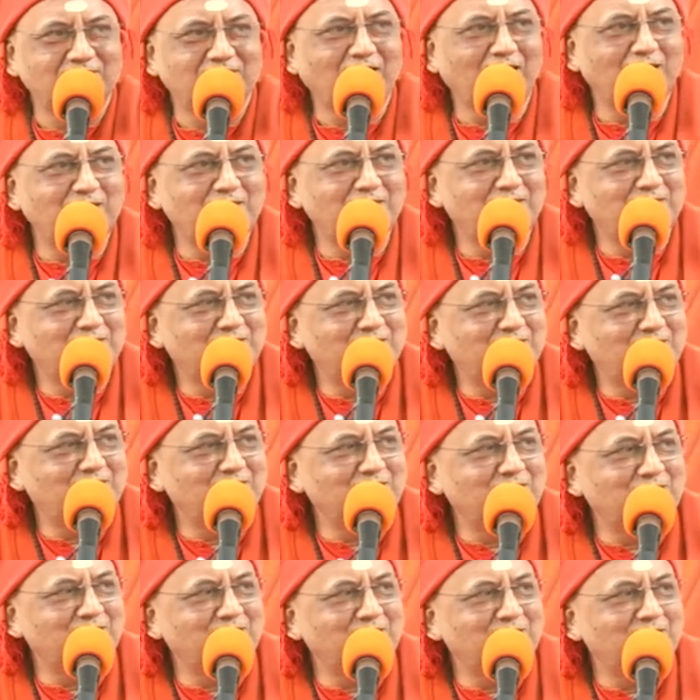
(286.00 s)
Kalis
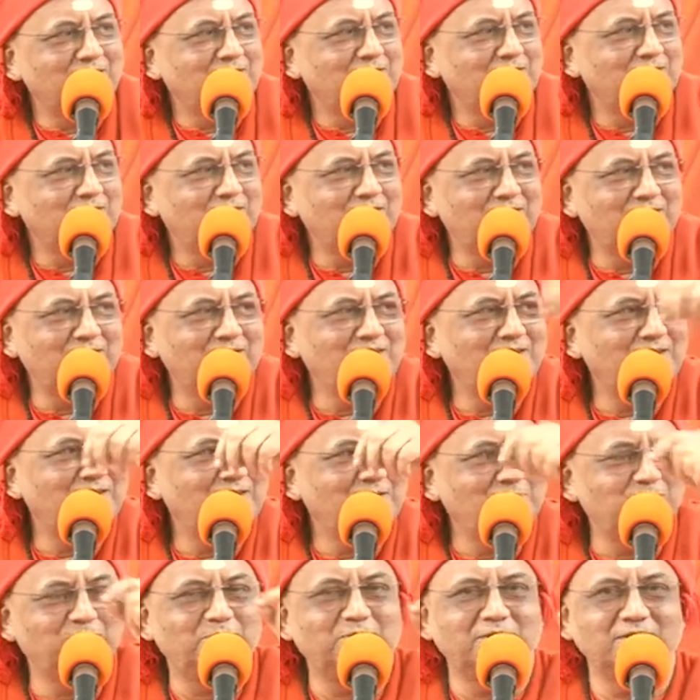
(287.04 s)
sitting in 13
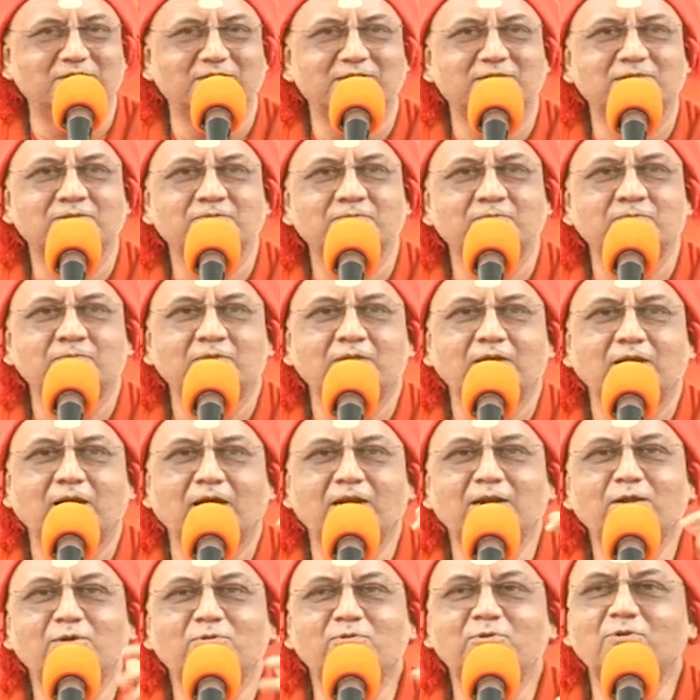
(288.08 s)
temples.
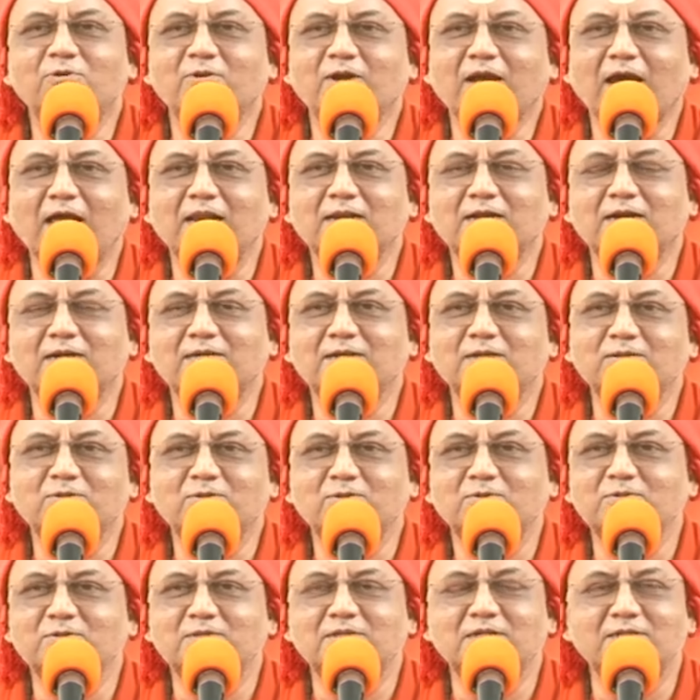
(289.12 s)
And you know Calcutta
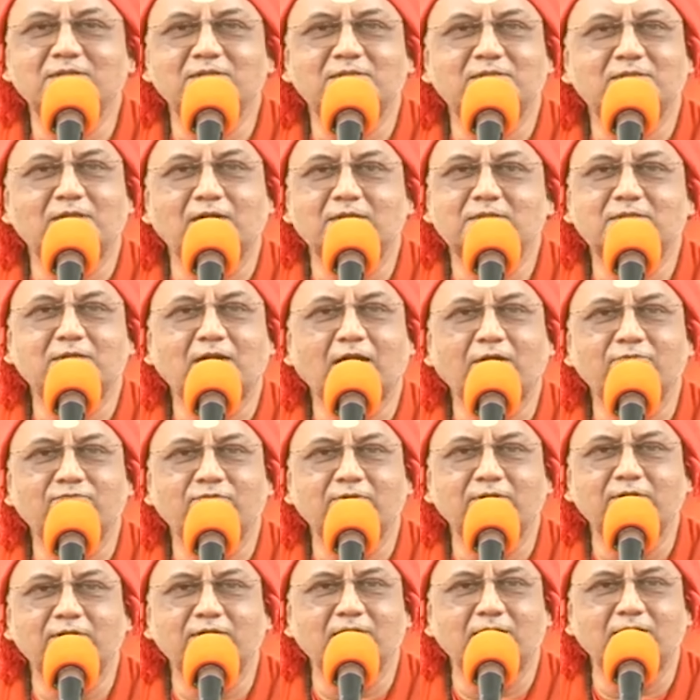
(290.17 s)
those days, the
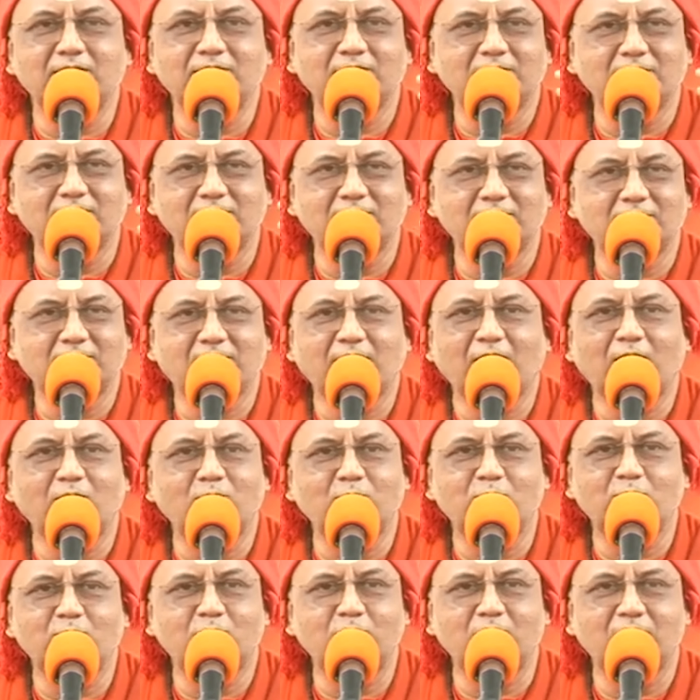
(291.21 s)
traffic and the
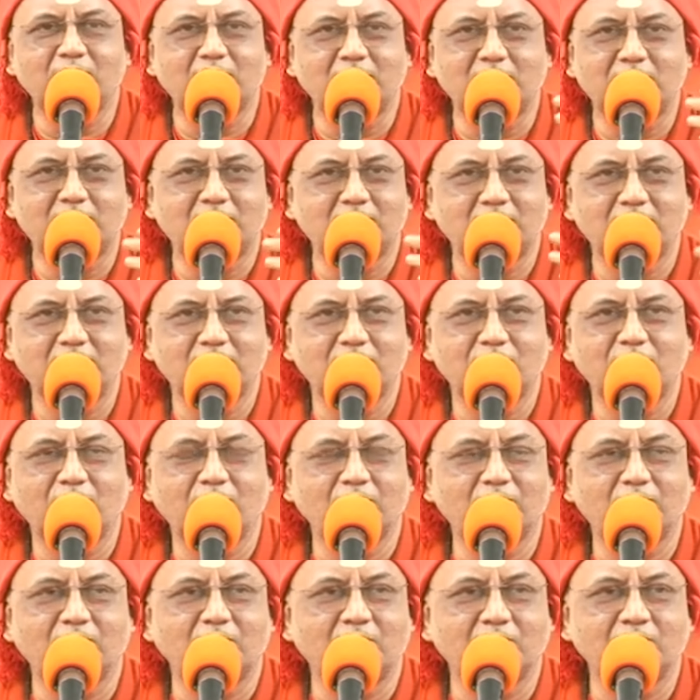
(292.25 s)
crowd and
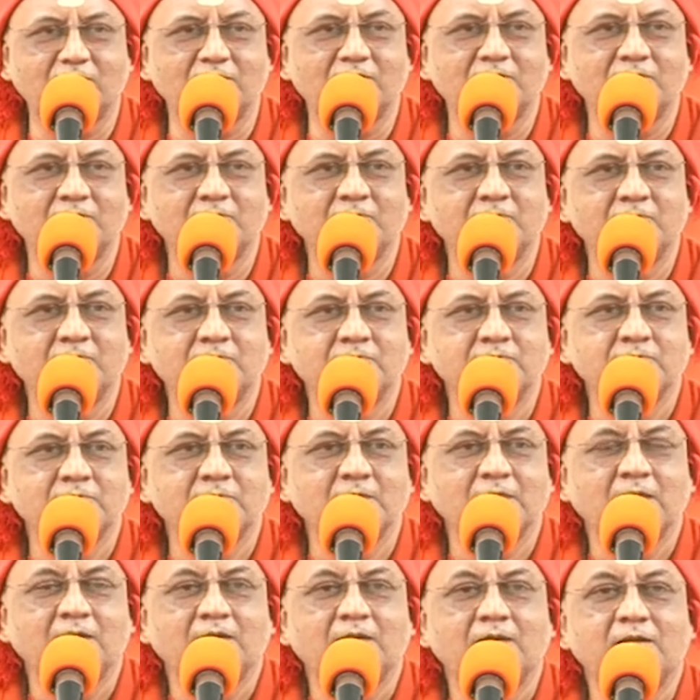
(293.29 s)
whatnot.
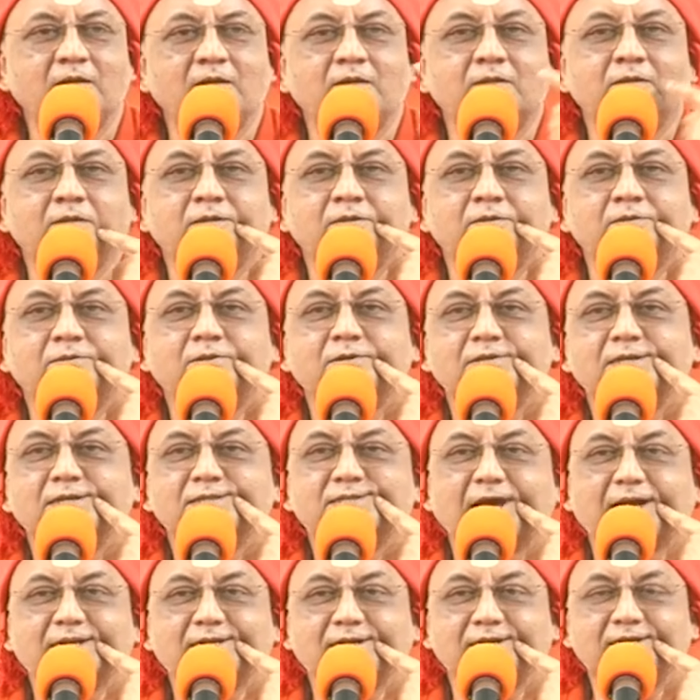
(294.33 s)
So the
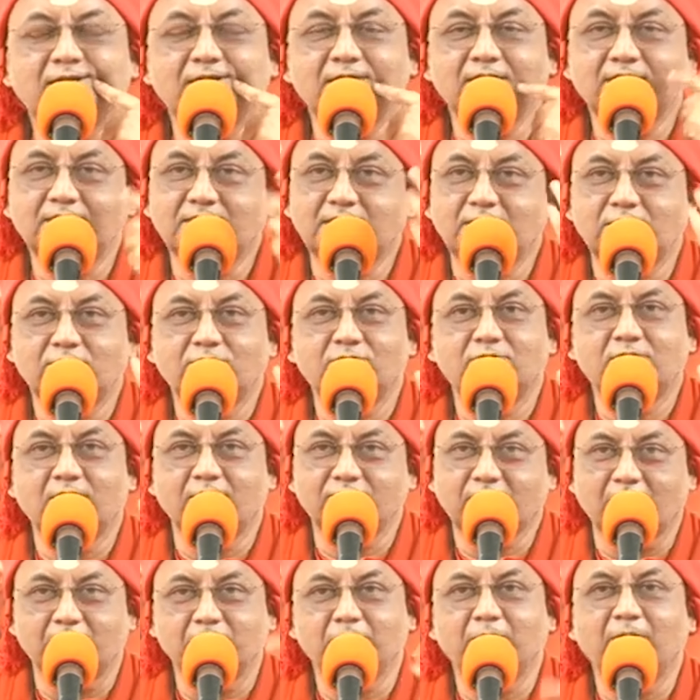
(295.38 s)
Saturdays she should
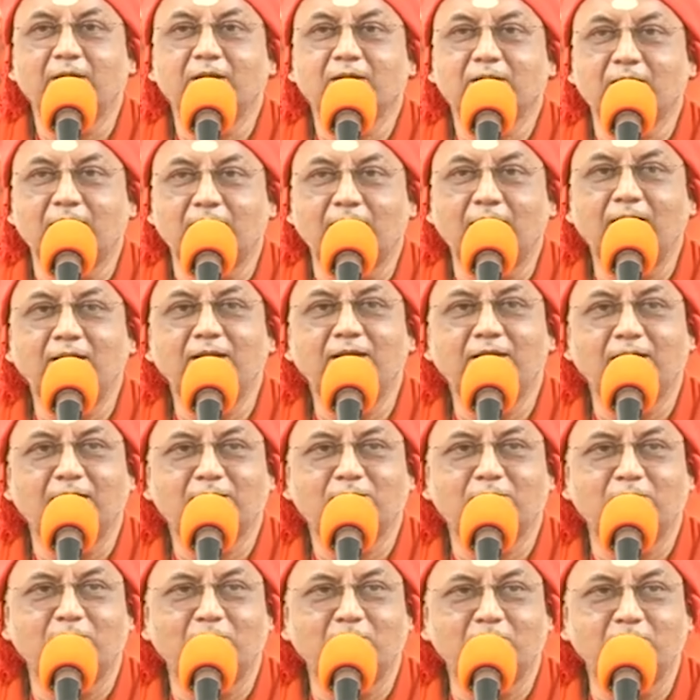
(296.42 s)
have come back early
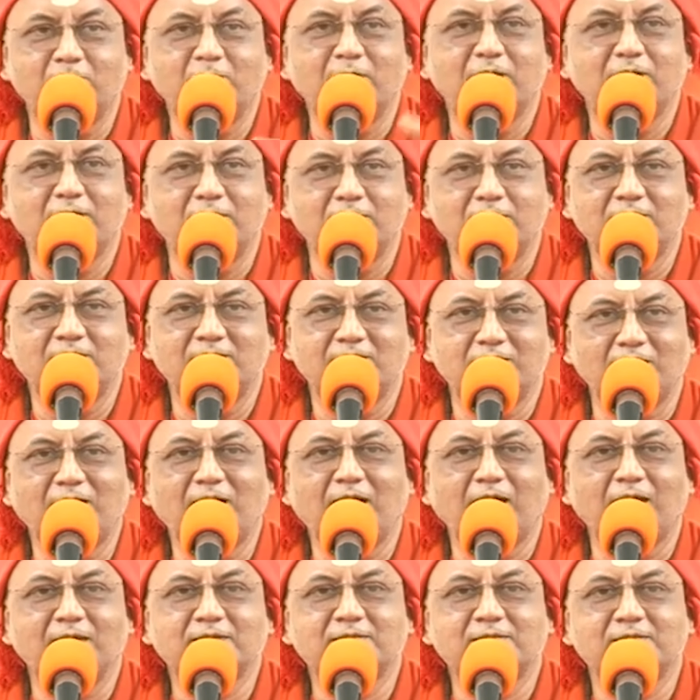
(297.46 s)
at home and
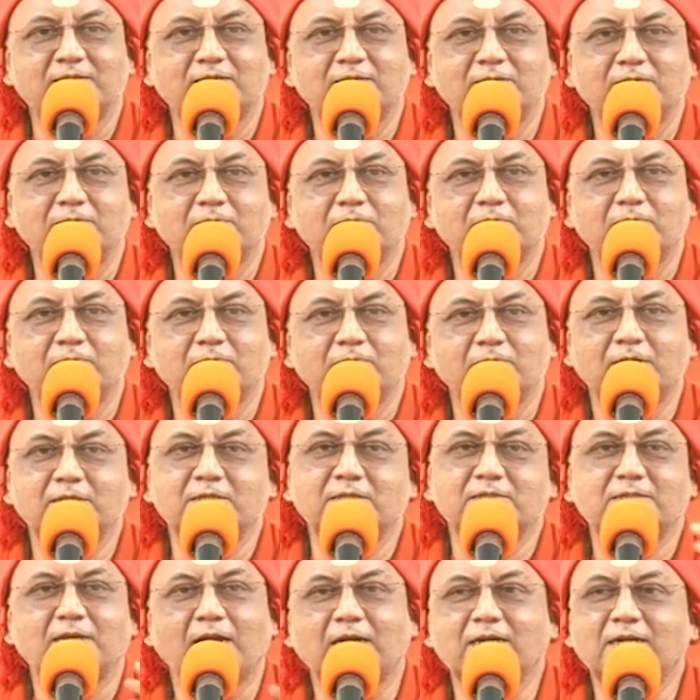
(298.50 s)
relaxed, but
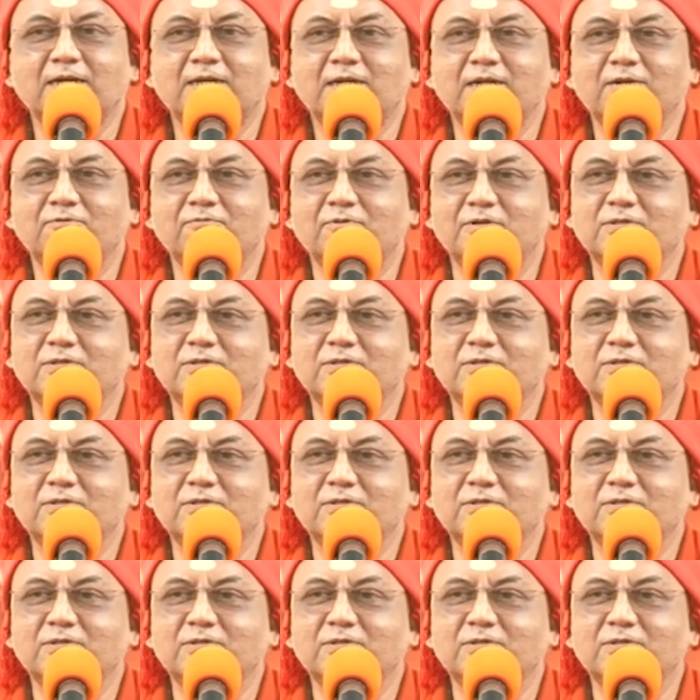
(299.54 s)
the Saturday